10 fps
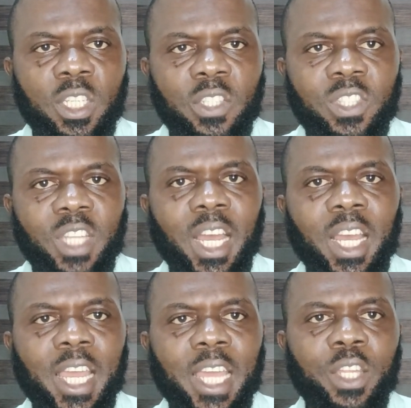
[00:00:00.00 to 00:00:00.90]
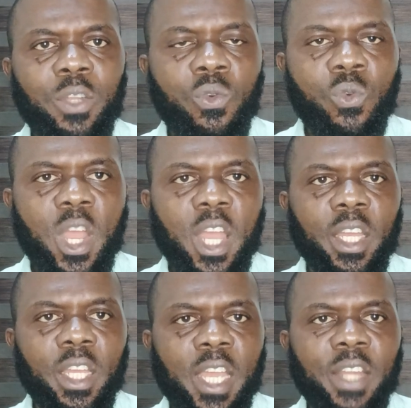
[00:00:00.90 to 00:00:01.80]
Is there
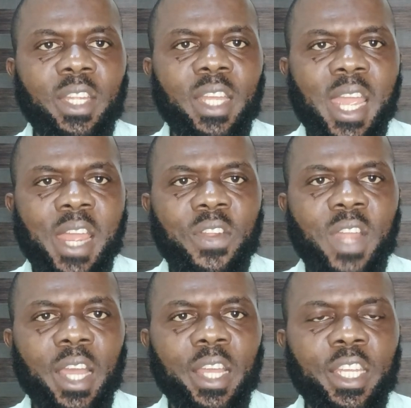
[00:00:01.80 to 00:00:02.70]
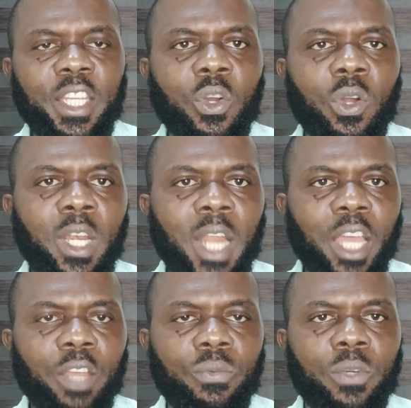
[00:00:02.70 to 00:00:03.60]
anywhere, any area in your
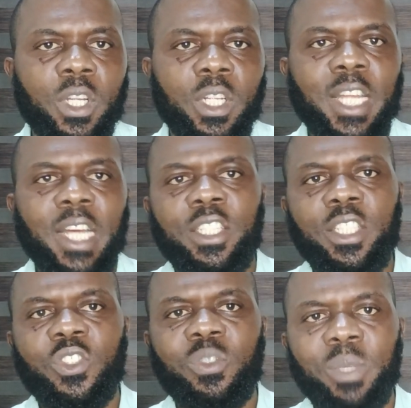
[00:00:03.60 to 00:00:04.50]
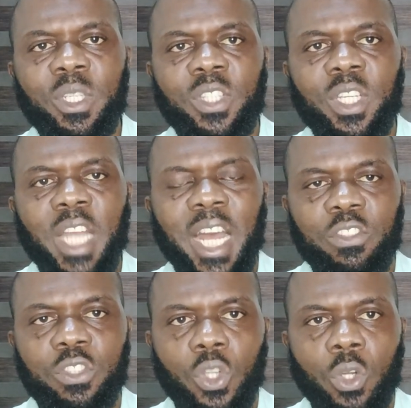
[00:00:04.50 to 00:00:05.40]
life that this message
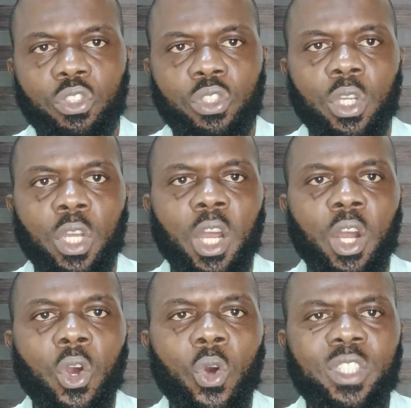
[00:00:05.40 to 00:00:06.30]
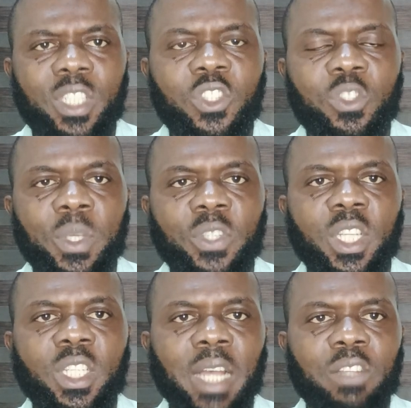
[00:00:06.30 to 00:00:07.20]
has touched or this
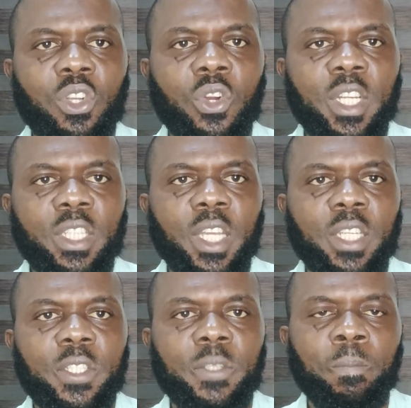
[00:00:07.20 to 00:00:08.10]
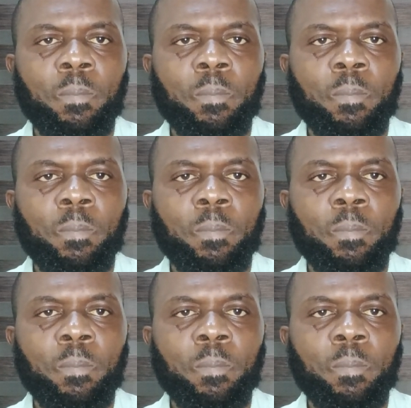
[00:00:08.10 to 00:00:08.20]
message has corrected.